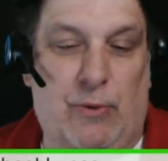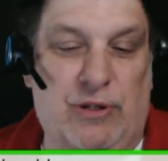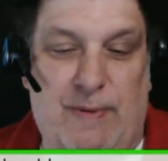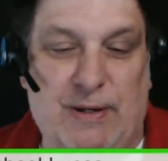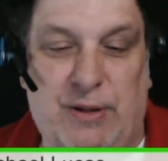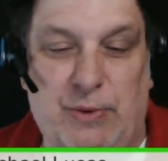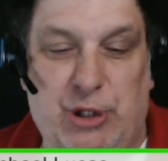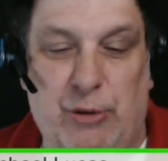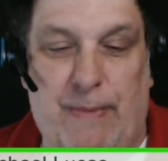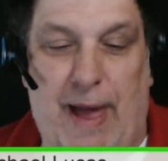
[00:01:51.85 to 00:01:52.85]
especially with
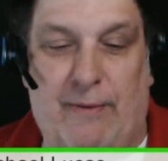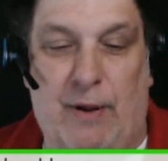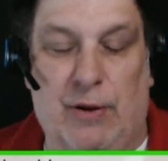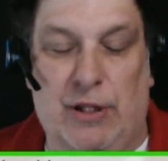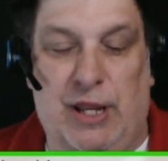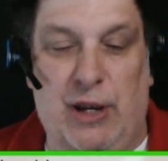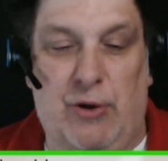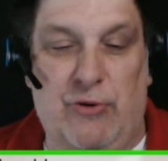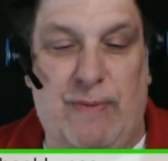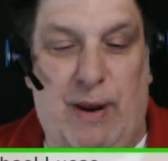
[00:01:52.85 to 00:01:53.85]
your background, because I know
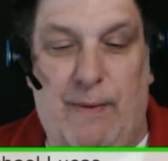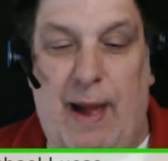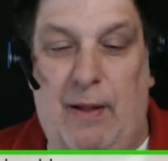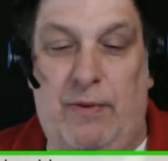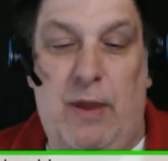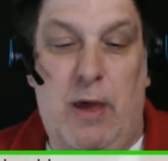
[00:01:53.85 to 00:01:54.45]
you've been around